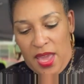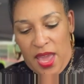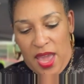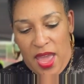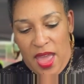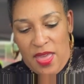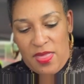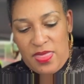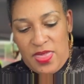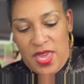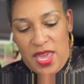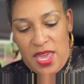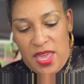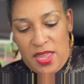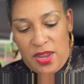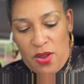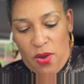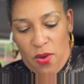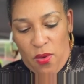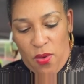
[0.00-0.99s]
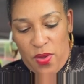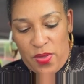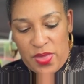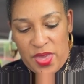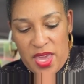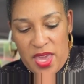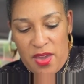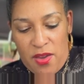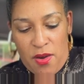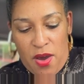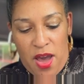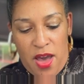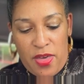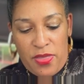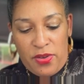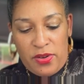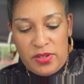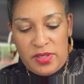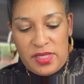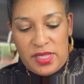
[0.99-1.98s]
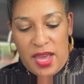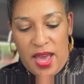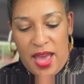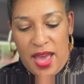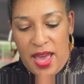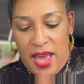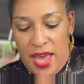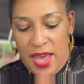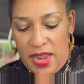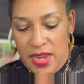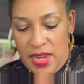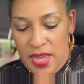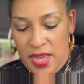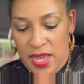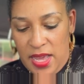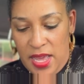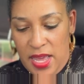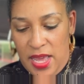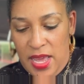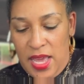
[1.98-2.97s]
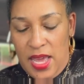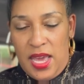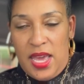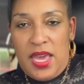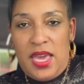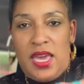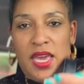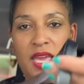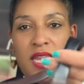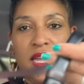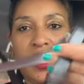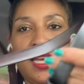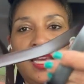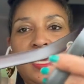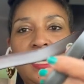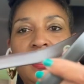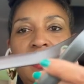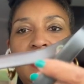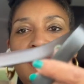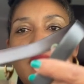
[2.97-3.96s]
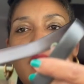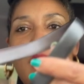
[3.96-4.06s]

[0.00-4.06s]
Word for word: And then on the other side, it is